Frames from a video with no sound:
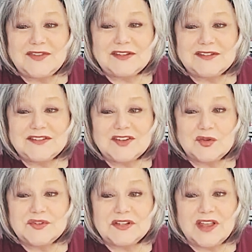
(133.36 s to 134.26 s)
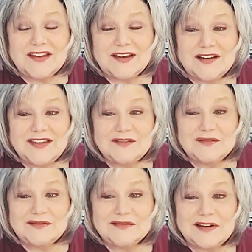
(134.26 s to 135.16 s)
if it snows a lot, are you
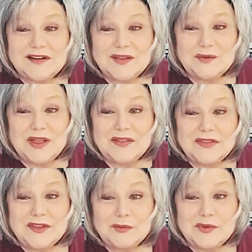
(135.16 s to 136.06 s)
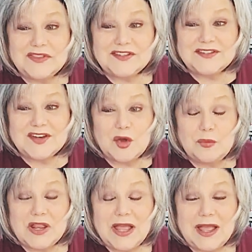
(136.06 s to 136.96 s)
out there with the snow
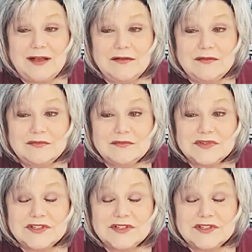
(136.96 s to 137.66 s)
plow?